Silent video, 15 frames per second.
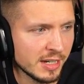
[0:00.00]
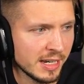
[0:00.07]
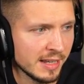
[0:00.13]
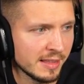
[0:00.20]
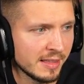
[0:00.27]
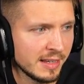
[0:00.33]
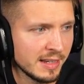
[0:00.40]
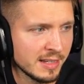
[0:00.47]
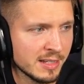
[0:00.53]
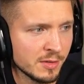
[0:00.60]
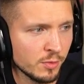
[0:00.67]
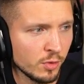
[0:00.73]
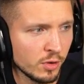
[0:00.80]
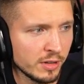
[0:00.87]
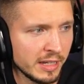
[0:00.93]
and this
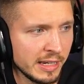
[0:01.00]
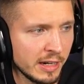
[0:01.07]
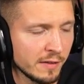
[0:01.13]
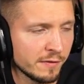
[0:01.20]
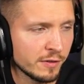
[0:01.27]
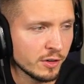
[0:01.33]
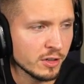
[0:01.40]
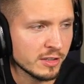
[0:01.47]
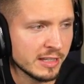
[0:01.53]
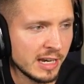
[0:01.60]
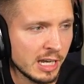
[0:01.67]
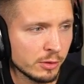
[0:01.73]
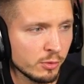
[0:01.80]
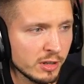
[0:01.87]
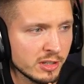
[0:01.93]
one here first
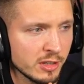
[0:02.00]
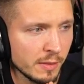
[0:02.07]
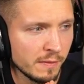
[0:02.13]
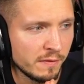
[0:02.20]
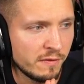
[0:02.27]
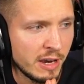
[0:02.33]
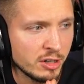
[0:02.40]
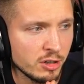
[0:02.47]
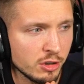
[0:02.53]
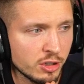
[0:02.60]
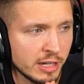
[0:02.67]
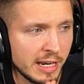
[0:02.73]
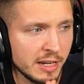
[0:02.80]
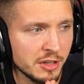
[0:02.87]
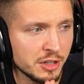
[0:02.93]
out with some visual
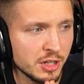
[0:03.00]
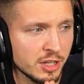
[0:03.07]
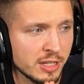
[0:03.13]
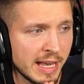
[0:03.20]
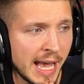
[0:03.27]
changes,